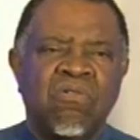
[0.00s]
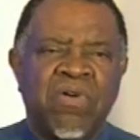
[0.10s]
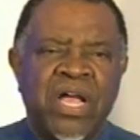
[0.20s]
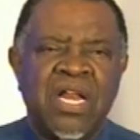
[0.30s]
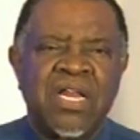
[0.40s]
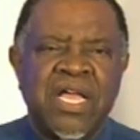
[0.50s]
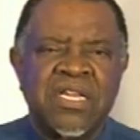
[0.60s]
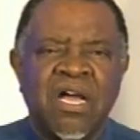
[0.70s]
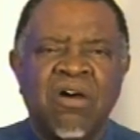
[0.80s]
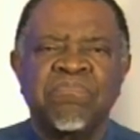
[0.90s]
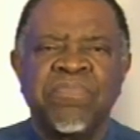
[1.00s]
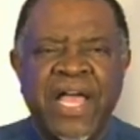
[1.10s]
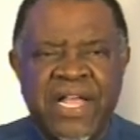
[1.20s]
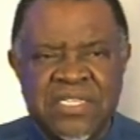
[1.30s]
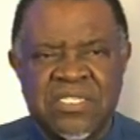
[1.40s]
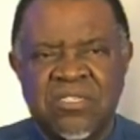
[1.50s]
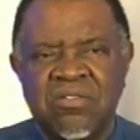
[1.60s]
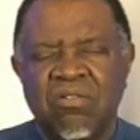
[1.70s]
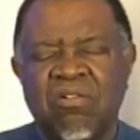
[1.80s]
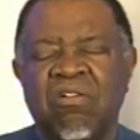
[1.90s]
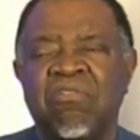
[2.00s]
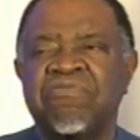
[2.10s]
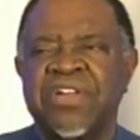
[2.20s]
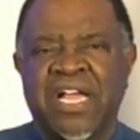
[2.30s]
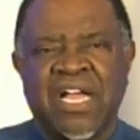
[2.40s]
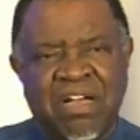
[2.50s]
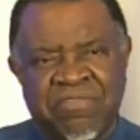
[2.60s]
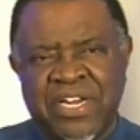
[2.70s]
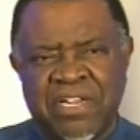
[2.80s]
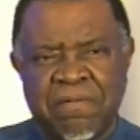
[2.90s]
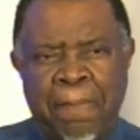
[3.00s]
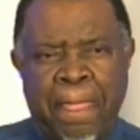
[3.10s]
well-laid-out plans of recovery.